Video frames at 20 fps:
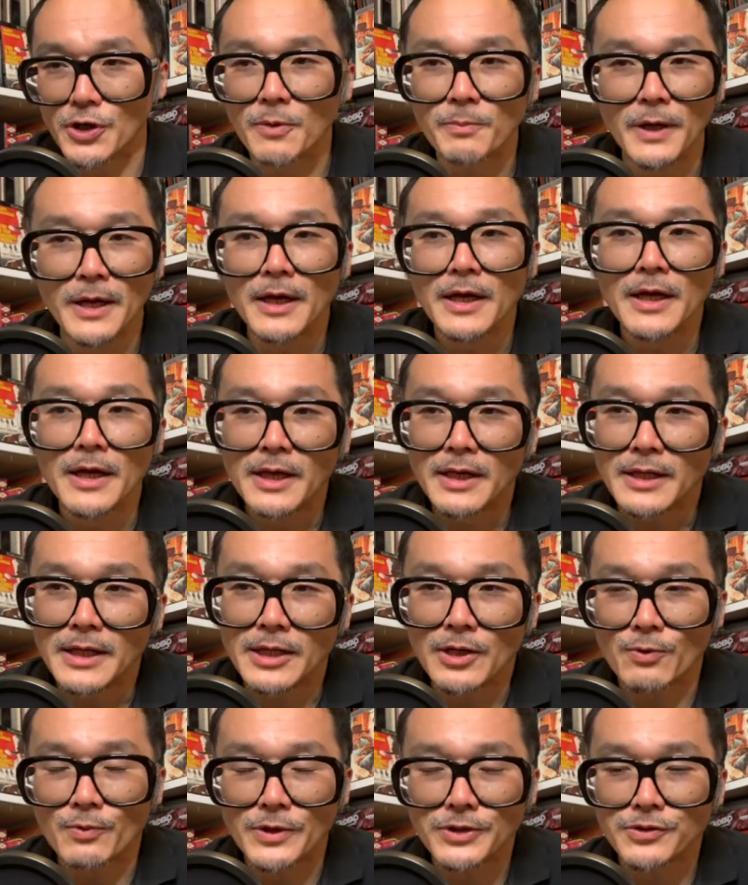But here
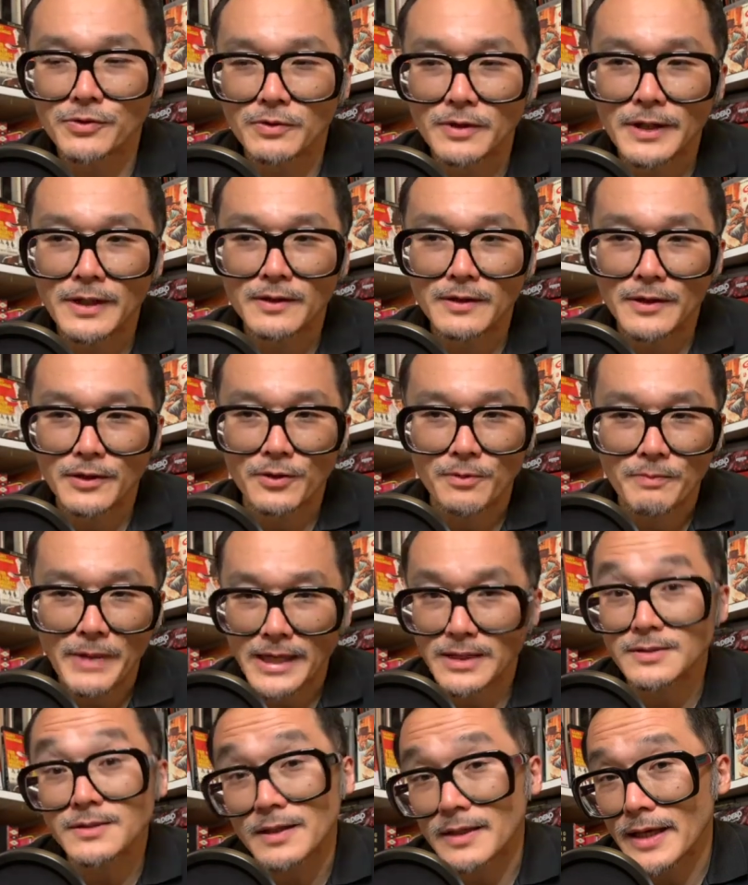Richard Linklater
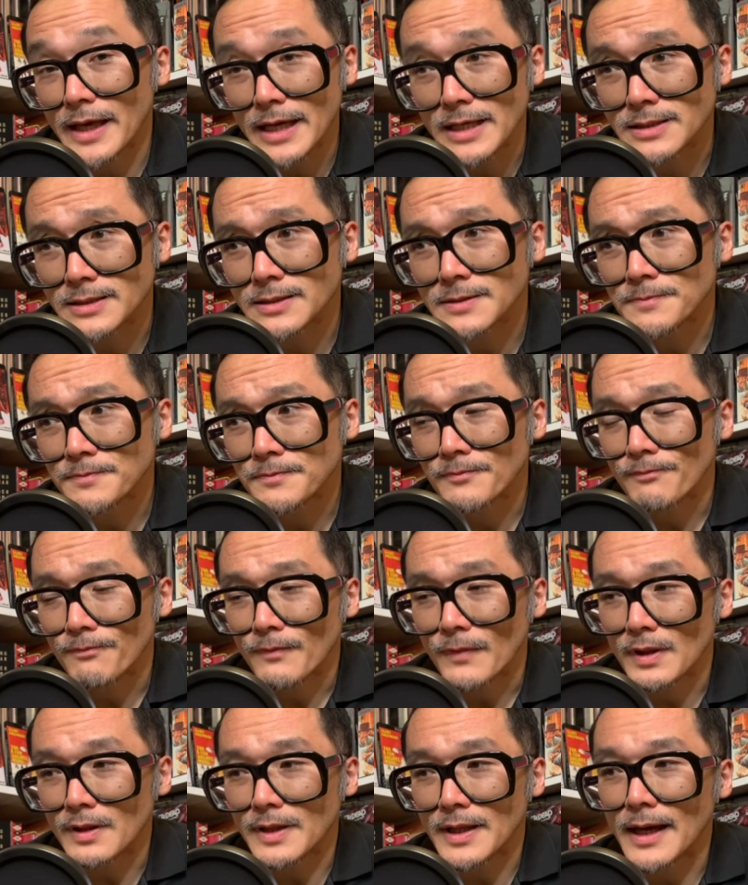makes the case
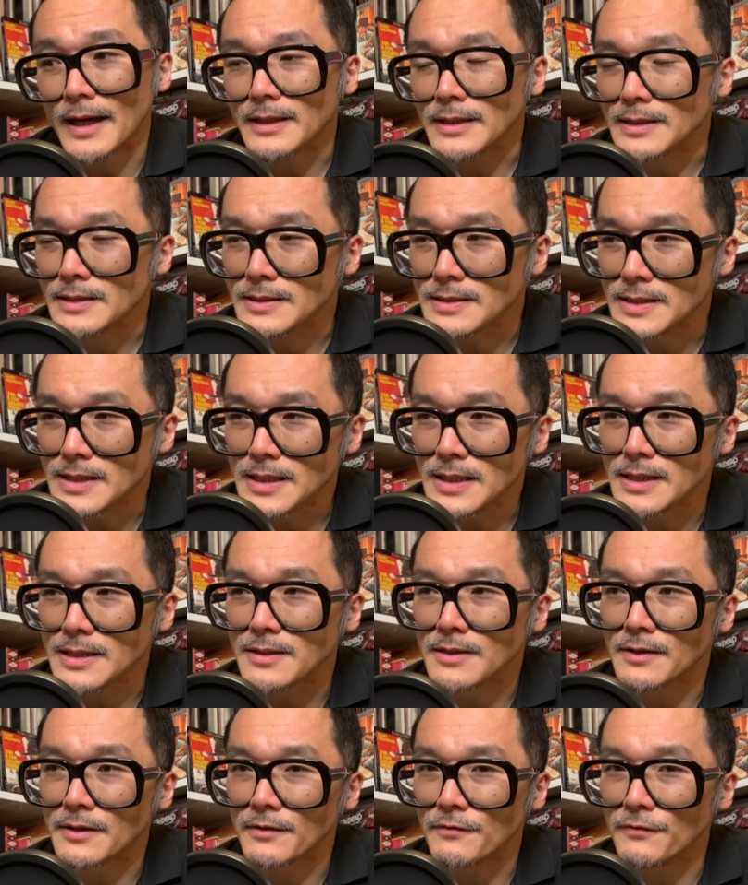that
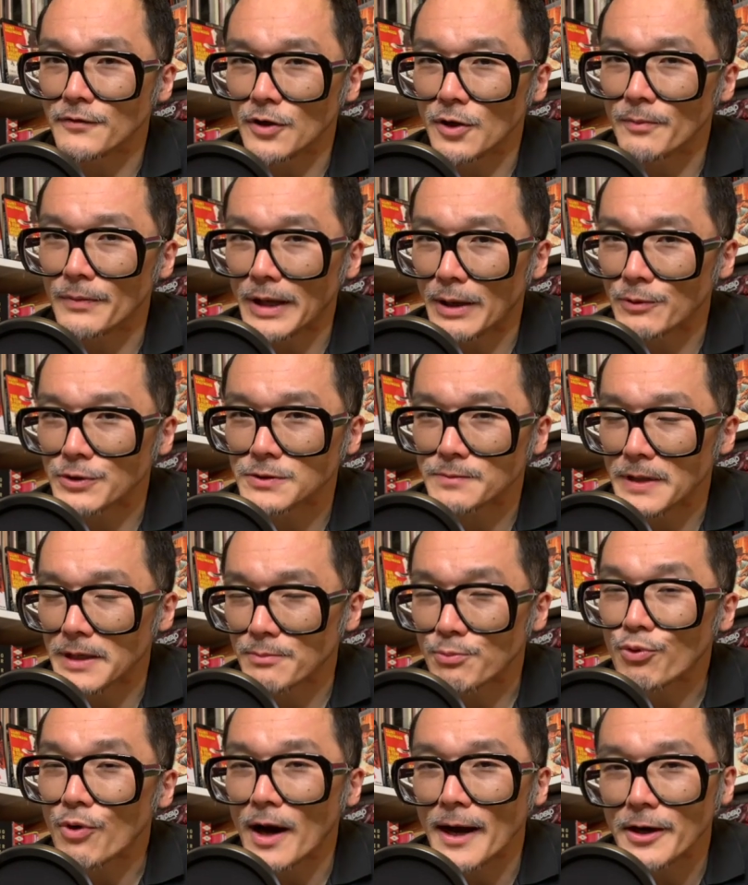indeed the film that was made
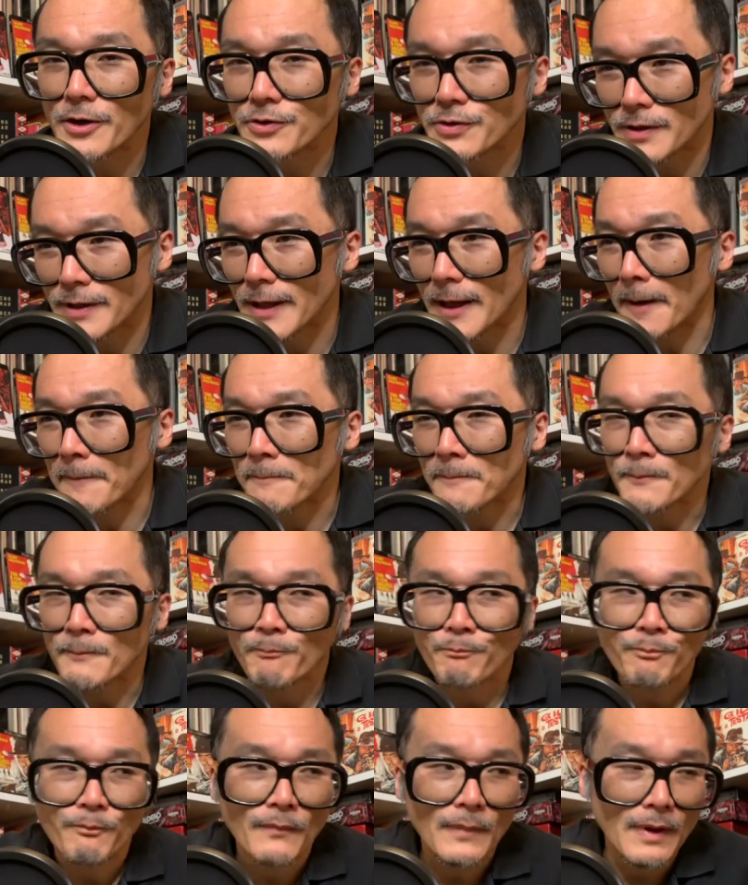prior to
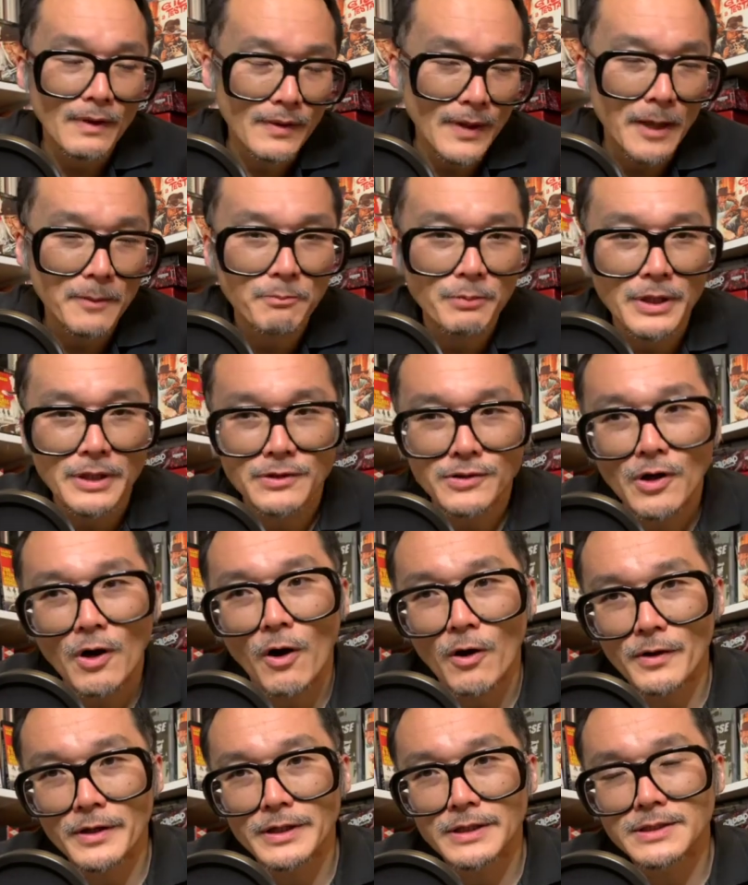that being
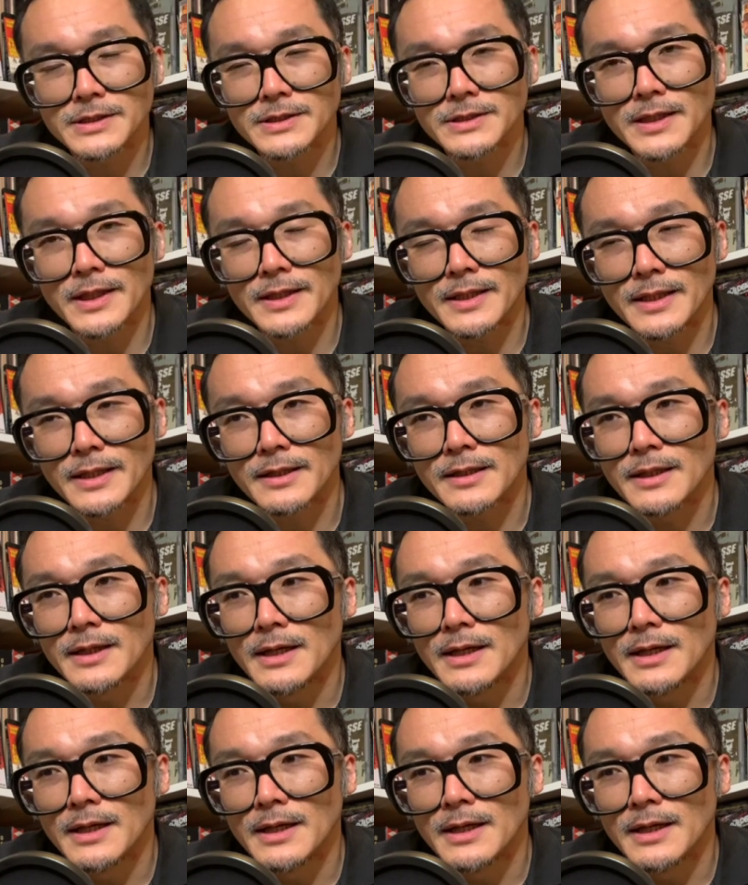Targets, is, I think,